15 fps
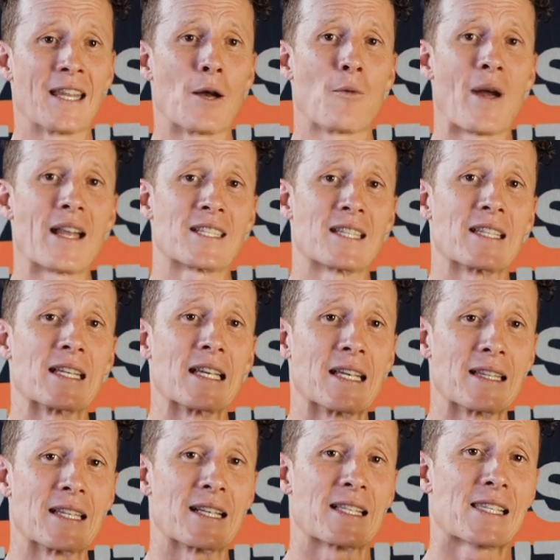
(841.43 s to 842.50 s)
They went in the,
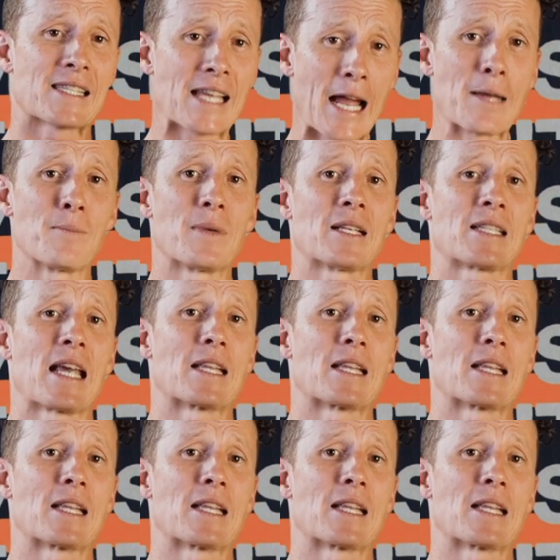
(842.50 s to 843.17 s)
the excitement